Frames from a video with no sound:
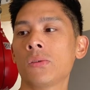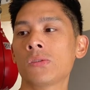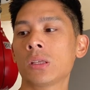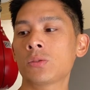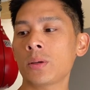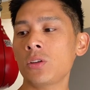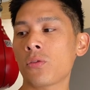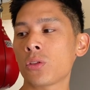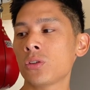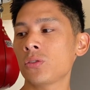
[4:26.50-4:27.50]
especially
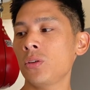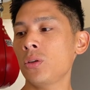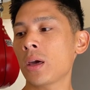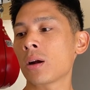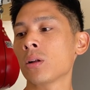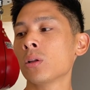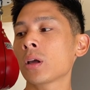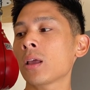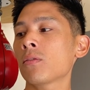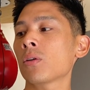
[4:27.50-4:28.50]
for those of you that are
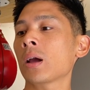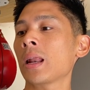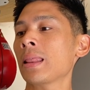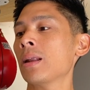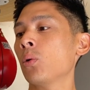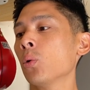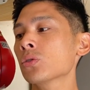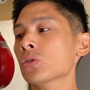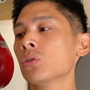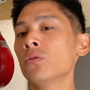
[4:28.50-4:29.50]
looking for kind of that old
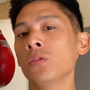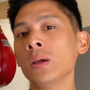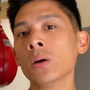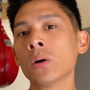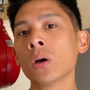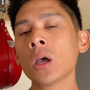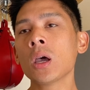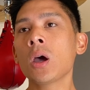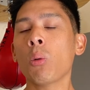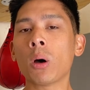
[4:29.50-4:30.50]
school feel,
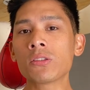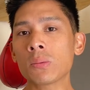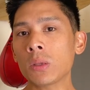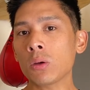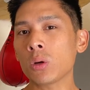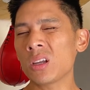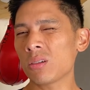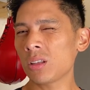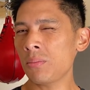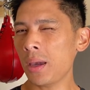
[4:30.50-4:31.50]
want something where you can
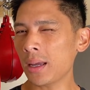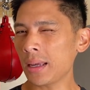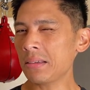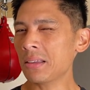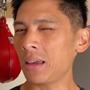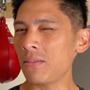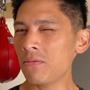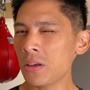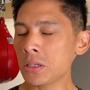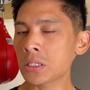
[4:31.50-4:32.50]
really make a nice tight
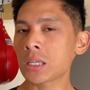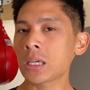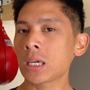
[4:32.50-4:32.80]
fist,